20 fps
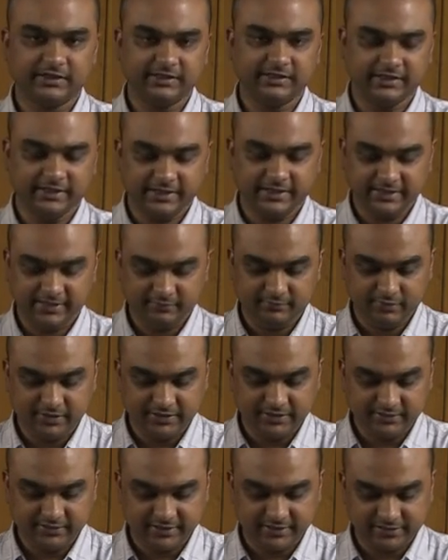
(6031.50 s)

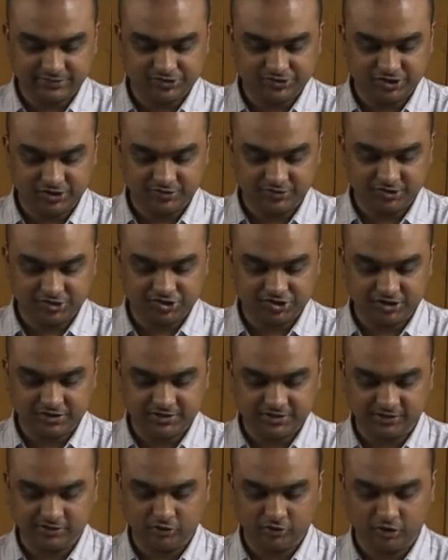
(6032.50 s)
Enabling next generation
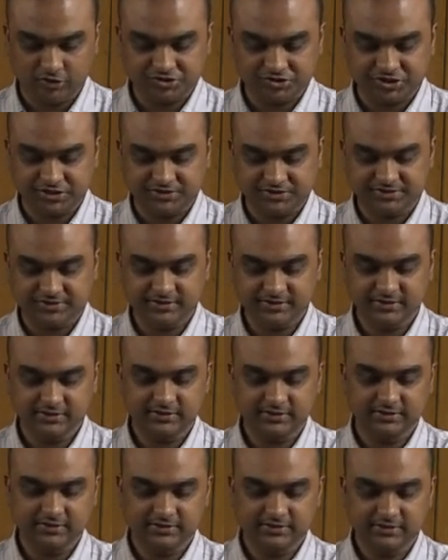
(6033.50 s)
technologies
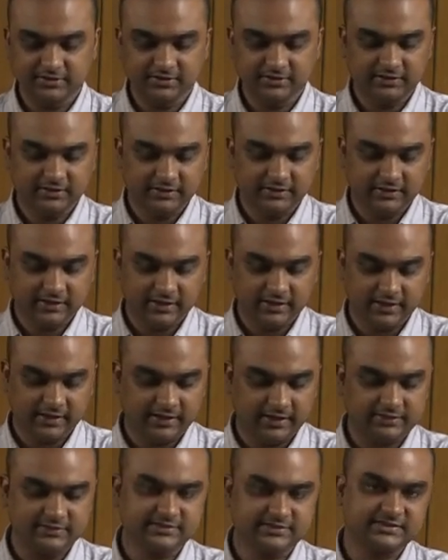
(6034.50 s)

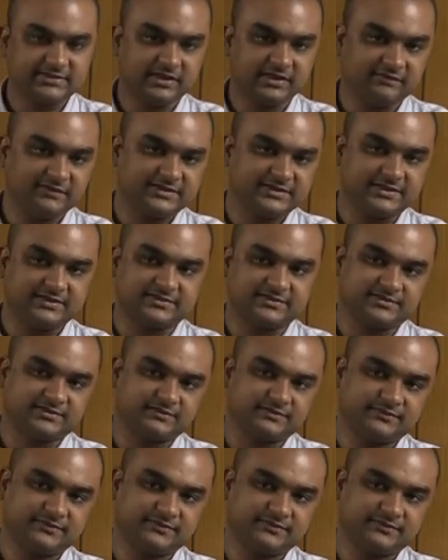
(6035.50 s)
and services